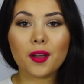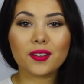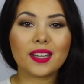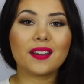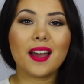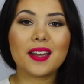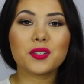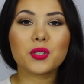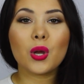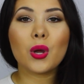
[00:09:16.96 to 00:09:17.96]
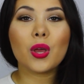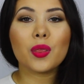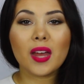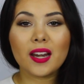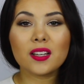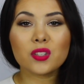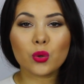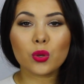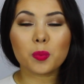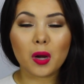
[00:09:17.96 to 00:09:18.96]
Okay guys, so that is
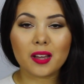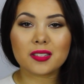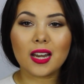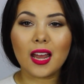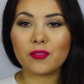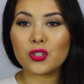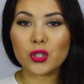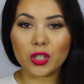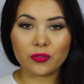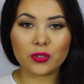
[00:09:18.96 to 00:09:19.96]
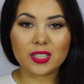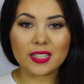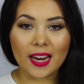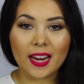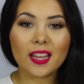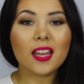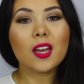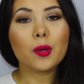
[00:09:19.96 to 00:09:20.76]
all the products that I have to show you for today.